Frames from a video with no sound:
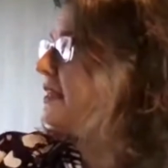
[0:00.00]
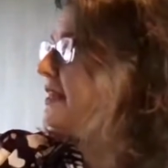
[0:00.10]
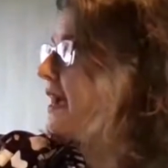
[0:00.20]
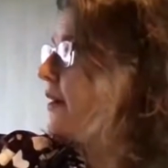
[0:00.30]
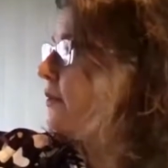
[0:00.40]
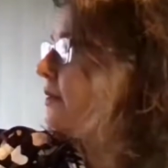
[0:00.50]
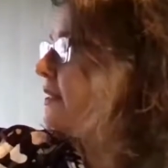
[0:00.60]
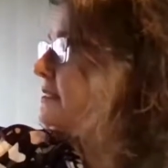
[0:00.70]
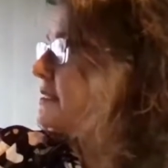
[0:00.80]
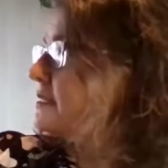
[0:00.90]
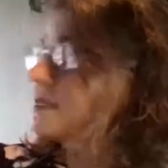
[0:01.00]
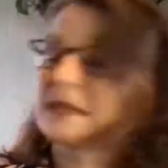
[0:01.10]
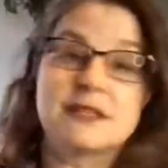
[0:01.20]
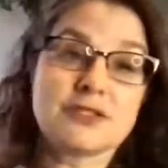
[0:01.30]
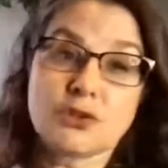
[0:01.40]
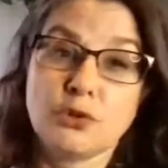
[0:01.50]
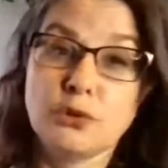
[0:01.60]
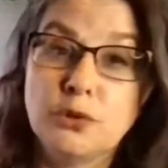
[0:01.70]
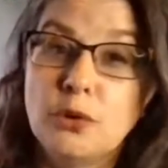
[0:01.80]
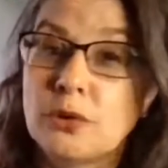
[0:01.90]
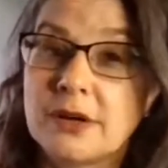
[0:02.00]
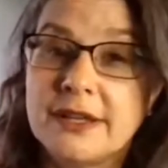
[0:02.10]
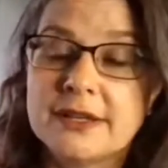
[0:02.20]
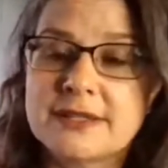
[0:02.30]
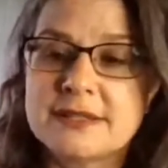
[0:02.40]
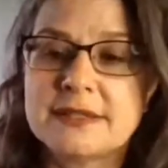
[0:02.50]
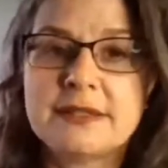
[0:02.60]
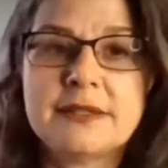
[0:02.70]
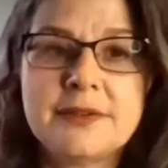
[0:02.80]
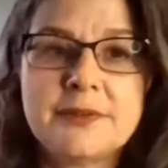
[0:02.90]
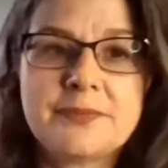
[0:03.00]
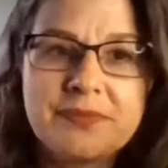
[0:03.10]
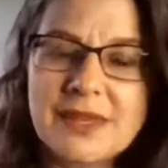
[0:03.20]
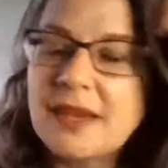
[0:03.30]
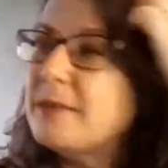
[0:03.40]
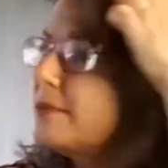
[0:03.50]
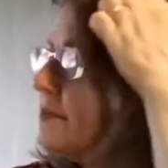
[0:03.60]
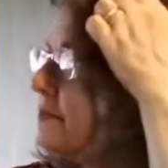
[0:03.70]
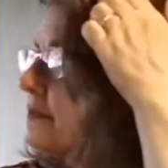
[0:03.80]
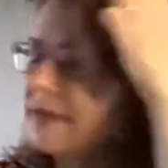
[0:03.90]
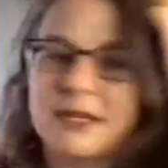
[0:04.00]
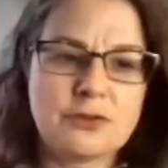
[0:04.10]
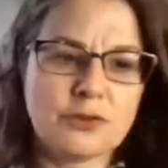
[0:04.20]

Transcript: and now it's glorious. And I don't